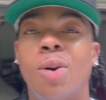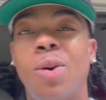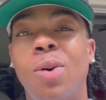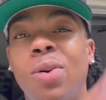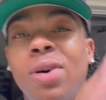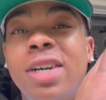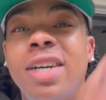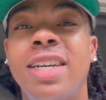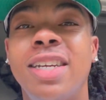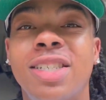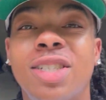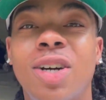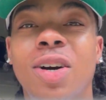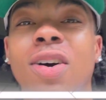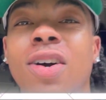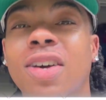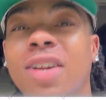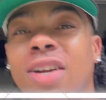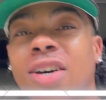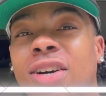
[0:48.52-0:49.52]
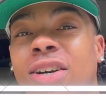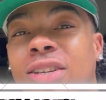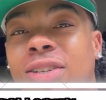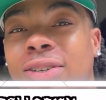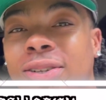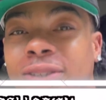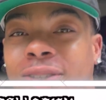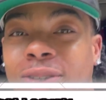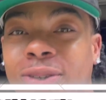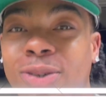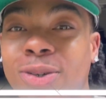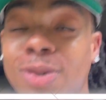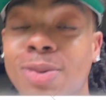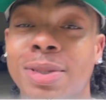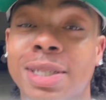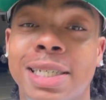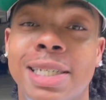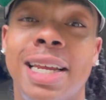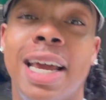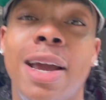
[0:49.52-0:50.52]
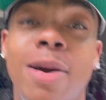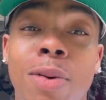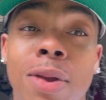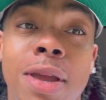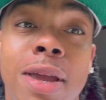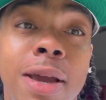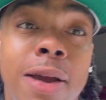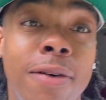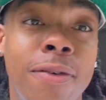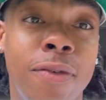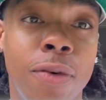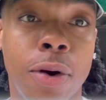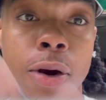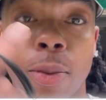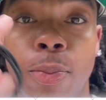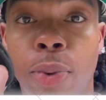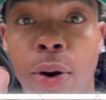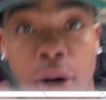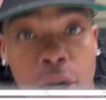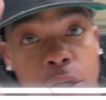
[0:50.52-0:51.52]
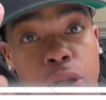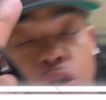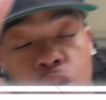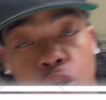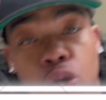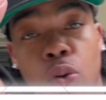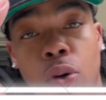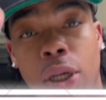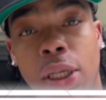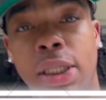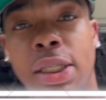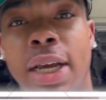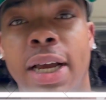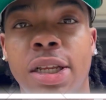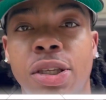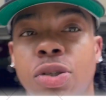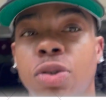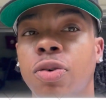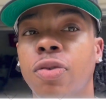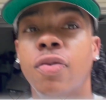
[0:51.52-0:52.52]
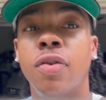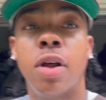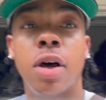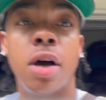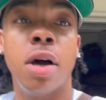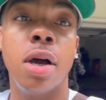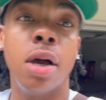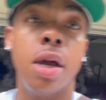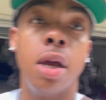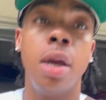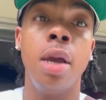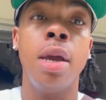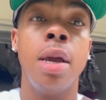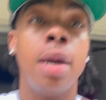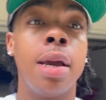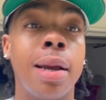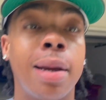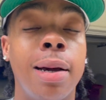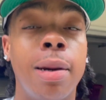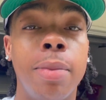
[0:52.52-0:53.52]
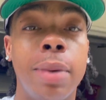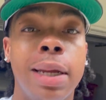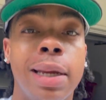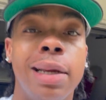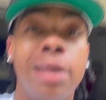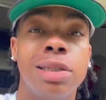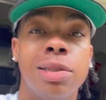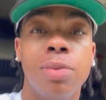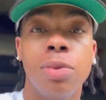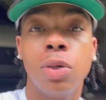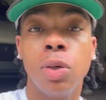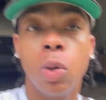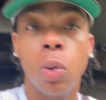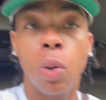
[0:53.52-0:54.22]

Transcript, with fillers: What is going on? YouTube. Today we in here for a part two of the tattoo vlog. Coming to get some new